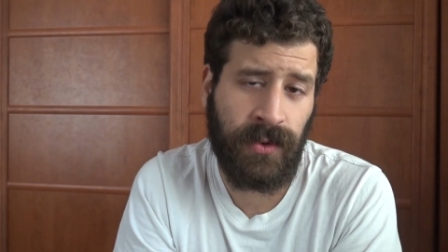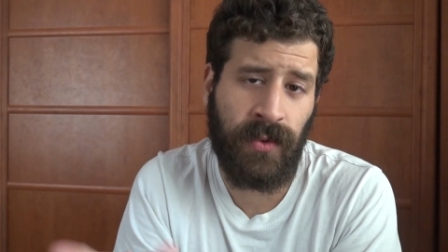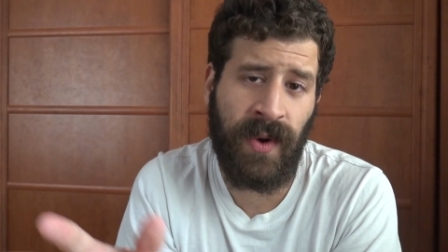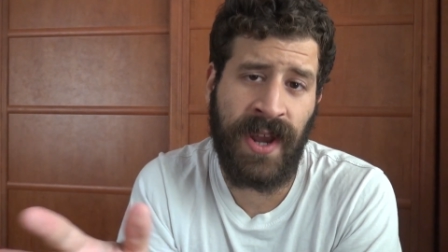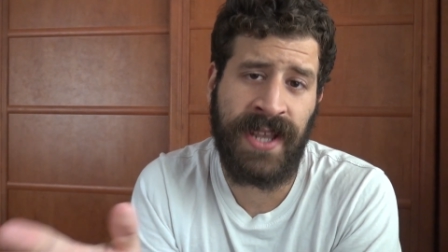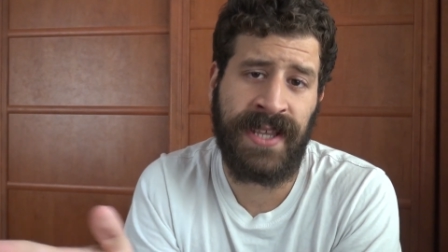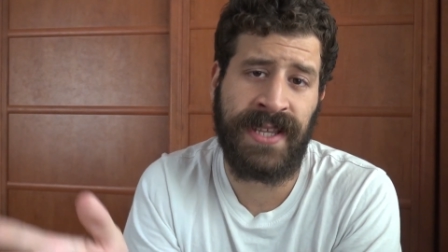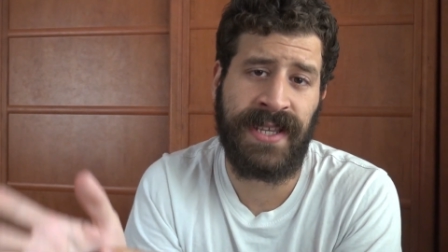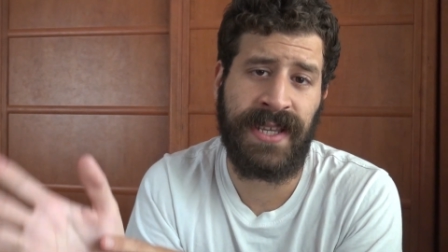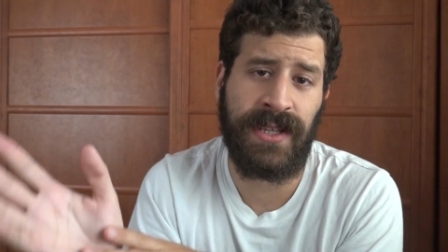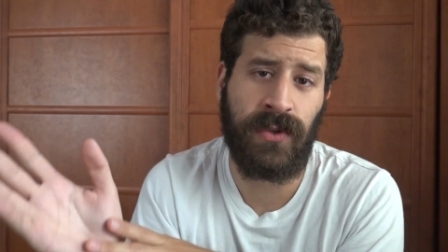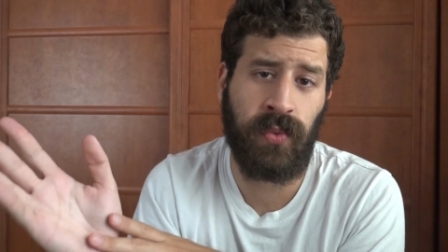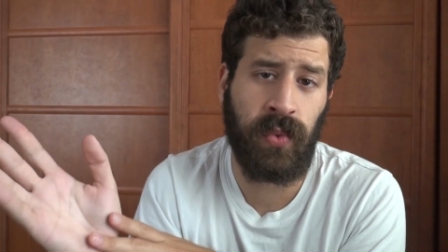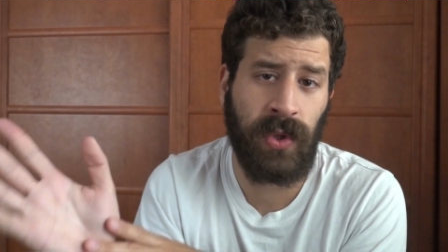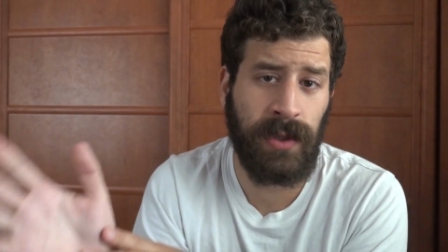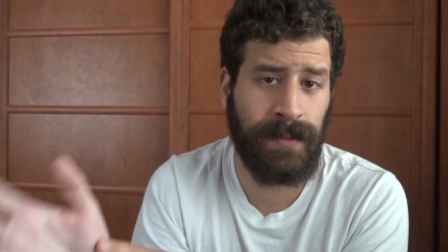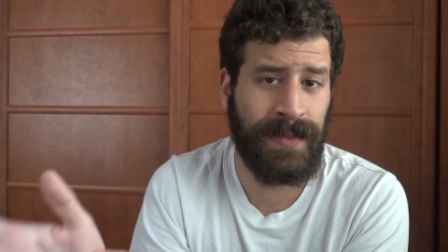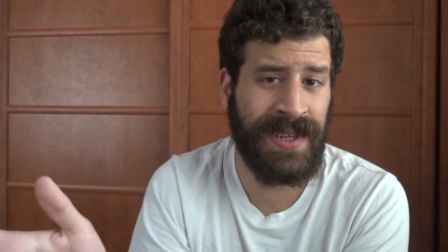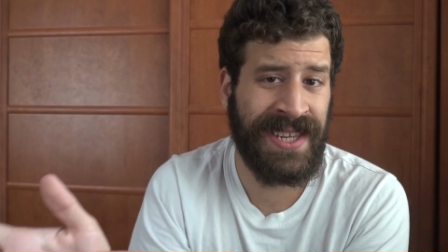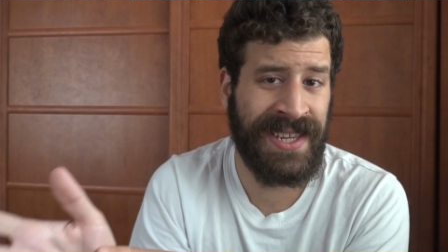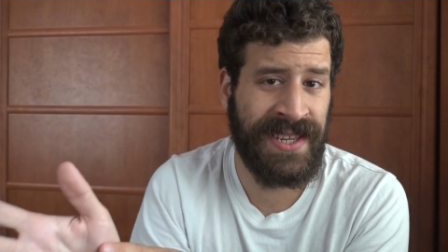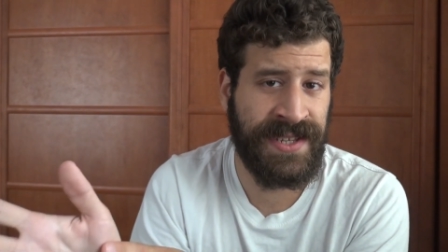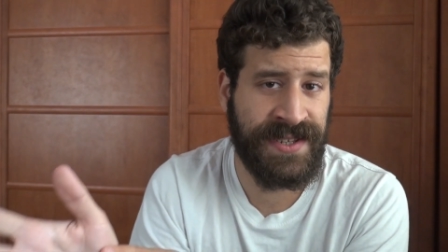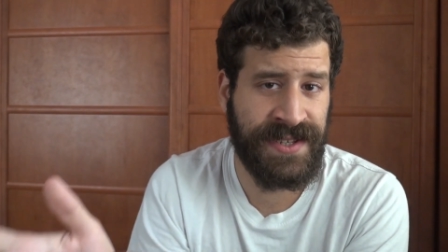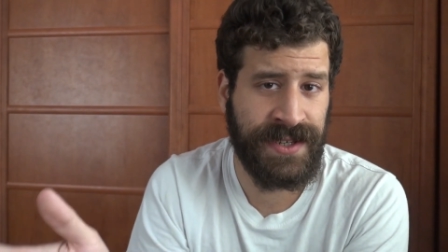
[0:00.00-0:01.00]
Granted, it will
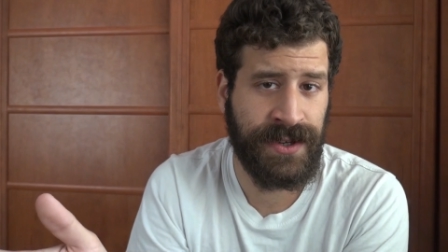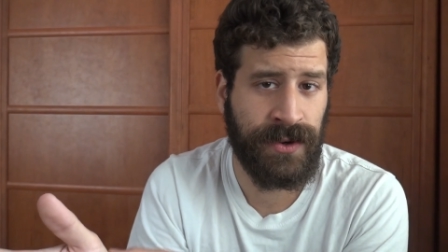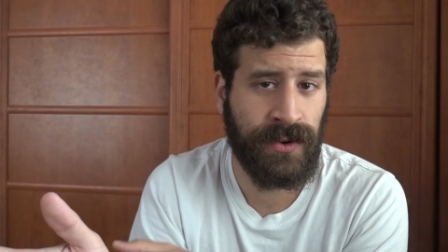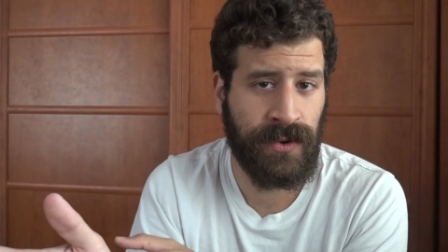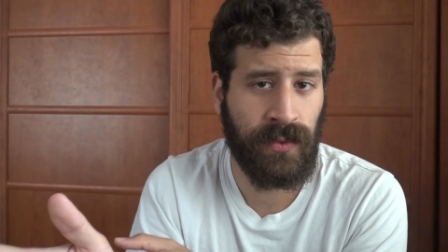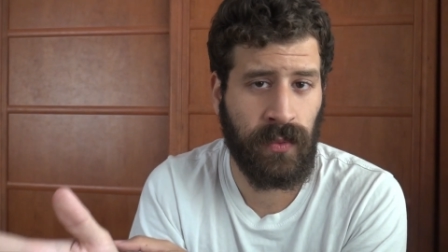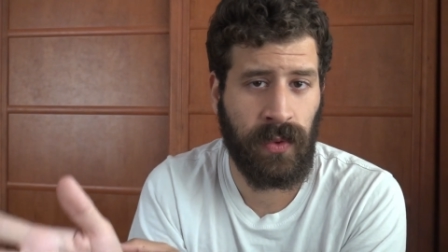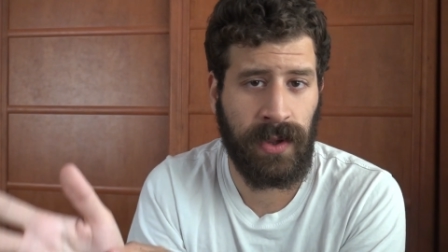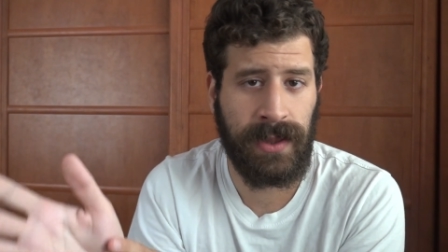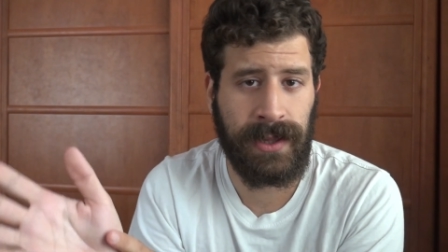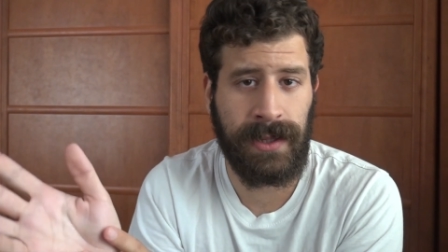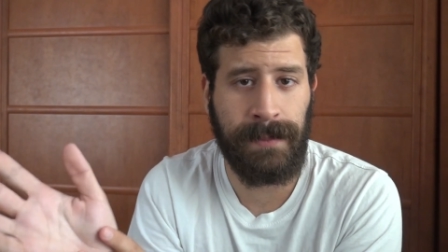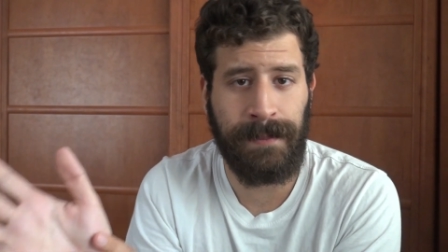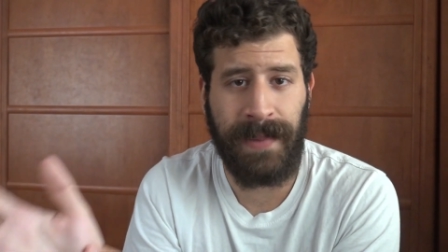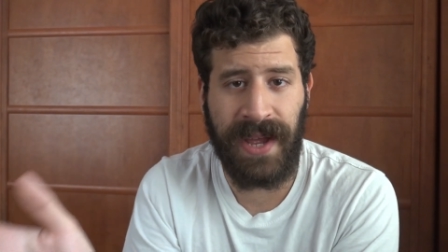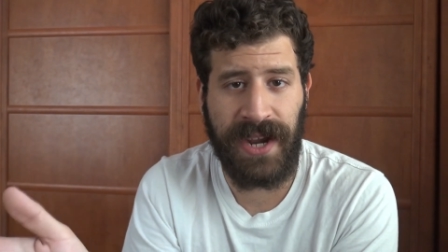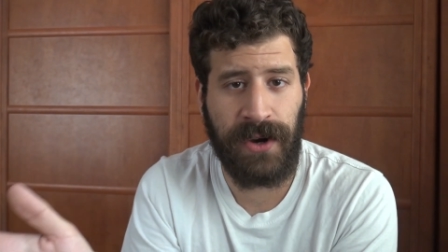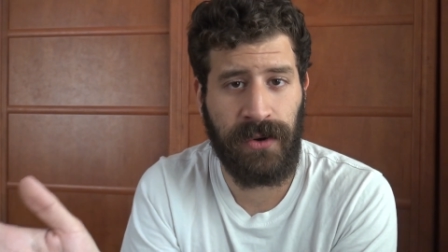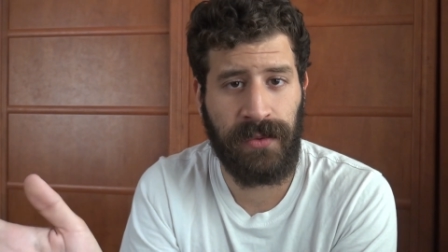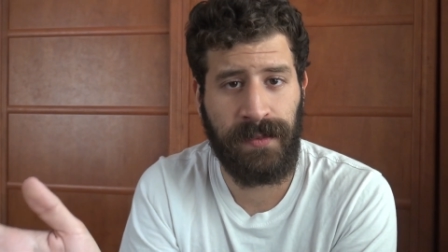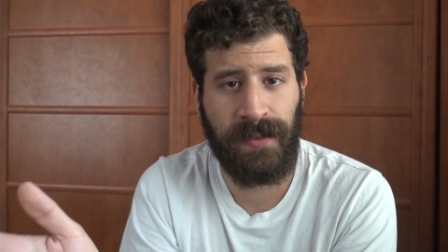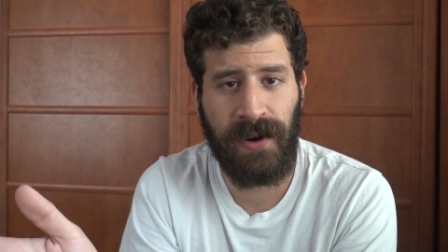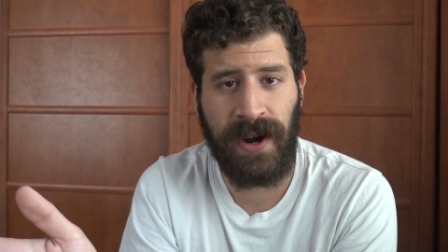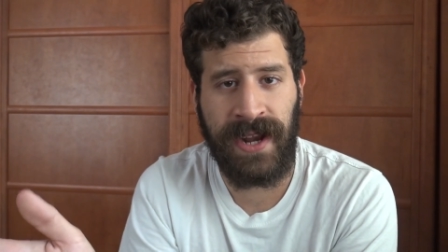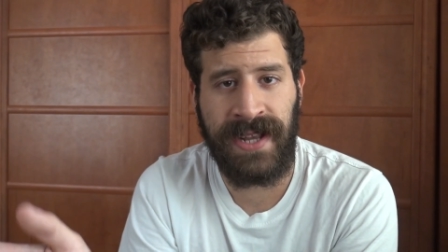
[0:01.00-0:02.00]
be easier with the
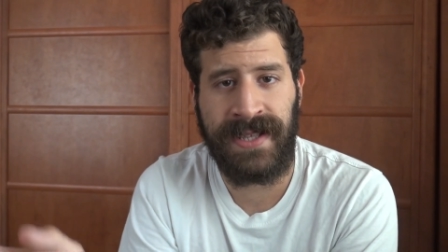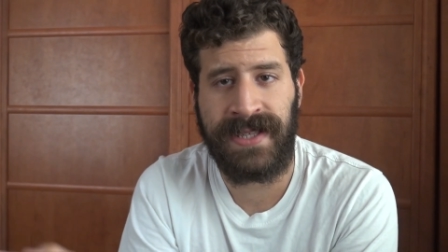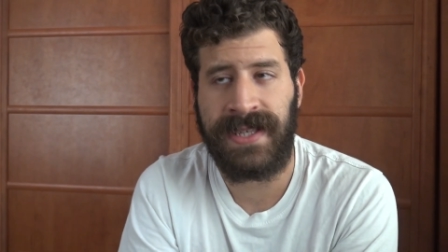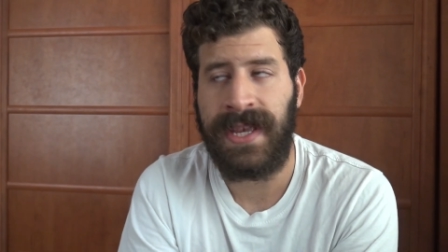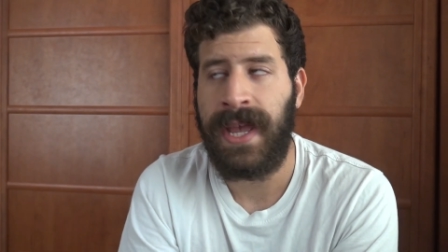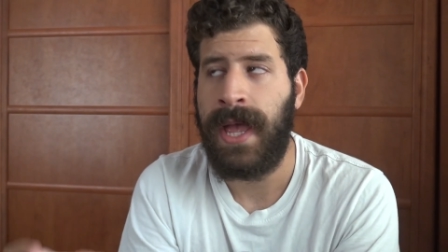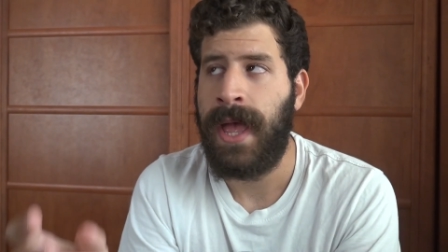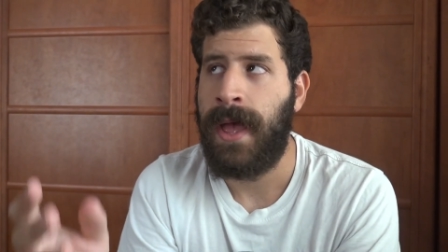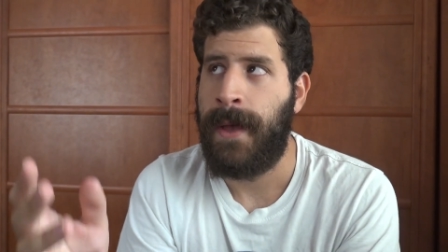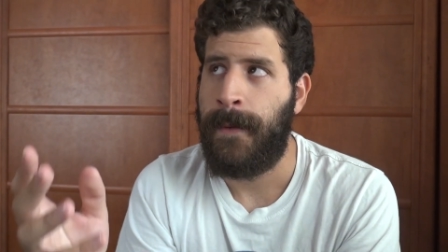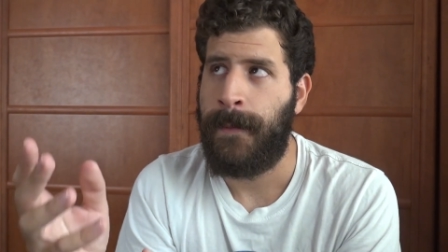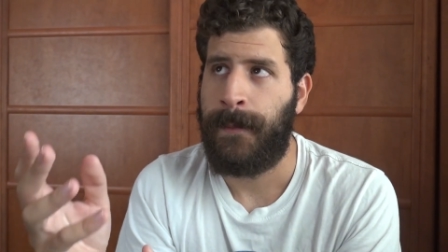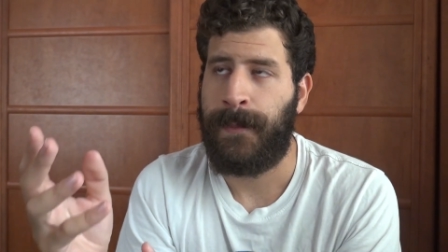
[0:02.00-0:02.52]
better brands,